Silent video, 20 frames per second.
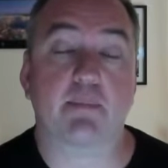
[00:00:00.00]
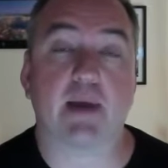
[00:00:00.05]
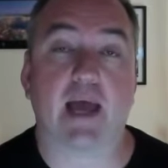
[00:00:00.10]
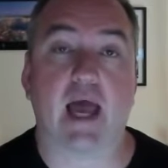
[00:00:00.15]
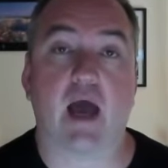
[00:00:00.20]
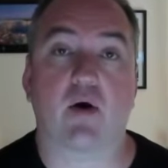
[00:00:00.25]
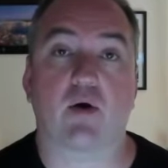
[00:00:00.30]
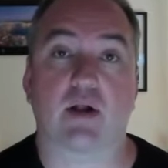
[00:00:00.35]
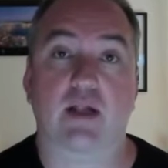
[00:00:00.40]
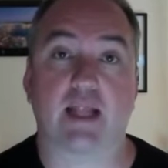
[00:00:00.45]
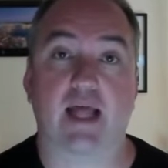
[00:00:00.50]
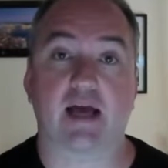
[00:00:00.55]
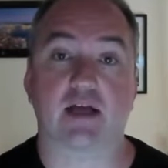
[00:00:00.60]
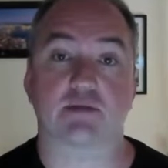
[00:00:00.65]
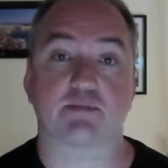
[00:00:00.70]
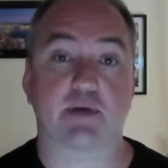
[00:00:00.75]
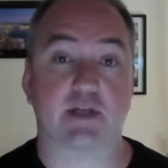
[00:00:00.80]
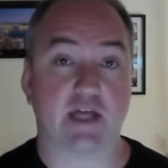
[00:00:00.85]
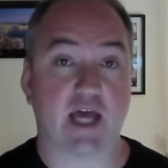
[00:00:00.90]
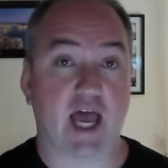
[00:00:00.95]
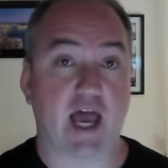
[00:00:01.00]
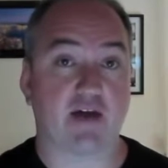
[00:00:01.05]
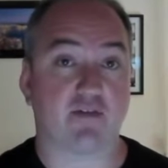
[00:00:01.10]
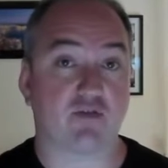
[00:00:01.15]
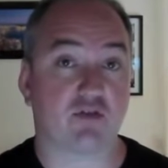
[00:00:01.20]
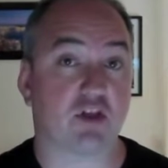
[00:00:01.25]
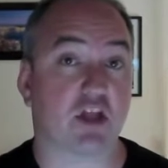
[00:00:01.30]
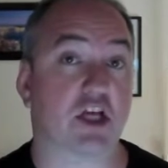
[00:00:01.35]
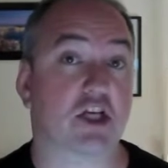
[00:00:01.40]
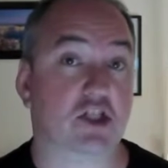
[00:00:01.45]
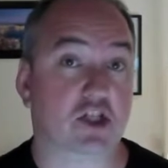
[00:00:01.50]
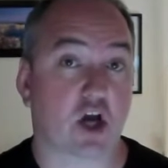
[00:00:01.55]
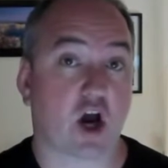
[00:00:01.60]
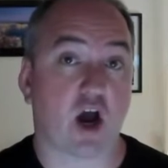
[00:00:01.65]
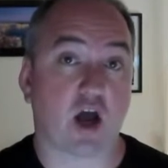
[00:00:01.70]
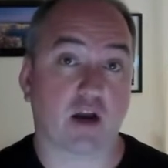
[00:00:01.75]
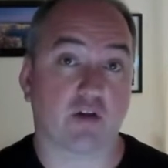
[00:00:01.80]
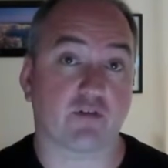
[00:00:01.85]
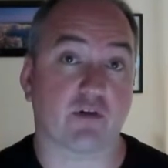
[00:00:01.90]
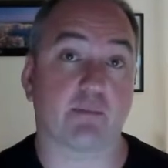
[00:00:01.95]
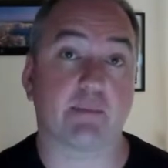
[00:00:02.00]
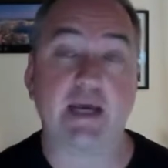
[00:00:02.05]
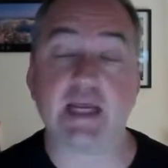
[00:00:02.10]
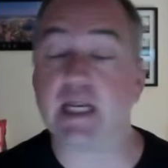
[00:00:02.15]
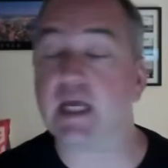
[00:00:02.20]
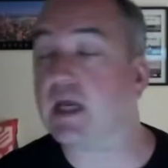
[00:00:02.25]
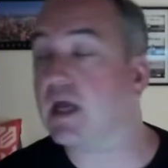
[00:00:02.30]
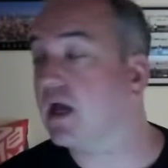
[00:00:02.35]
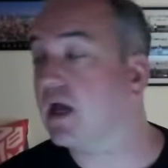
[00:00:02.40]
how it allows me to have this kind of a meeting,